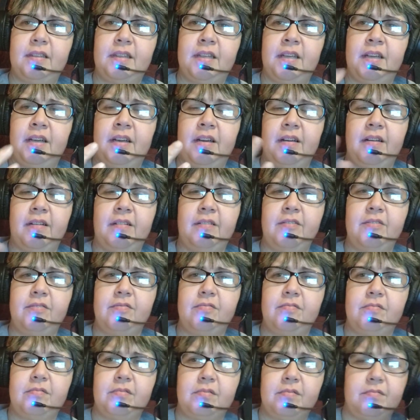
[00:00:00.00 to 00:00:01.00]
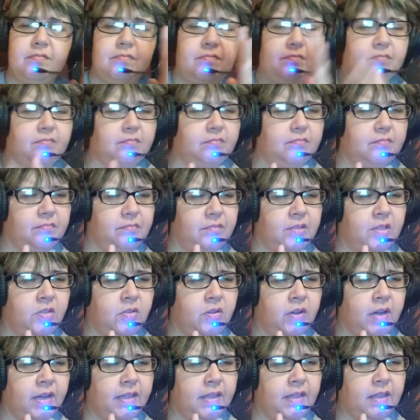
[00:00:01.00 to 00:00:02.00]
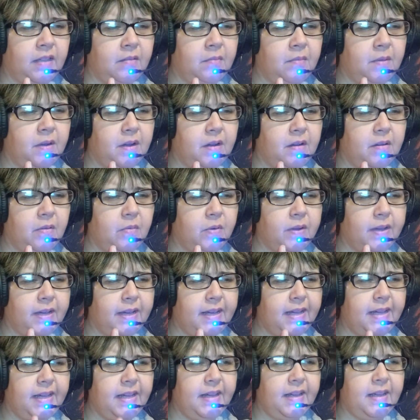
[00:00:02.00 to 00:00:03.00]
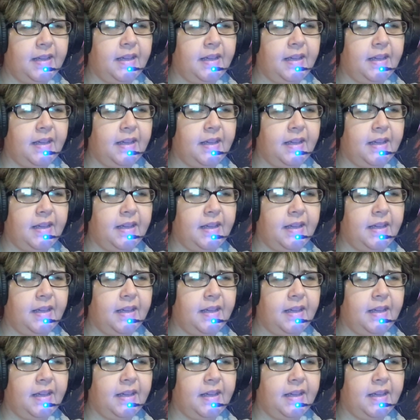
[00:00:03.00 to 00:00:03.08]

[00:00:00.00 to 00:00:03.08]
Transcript: you know, direct them our way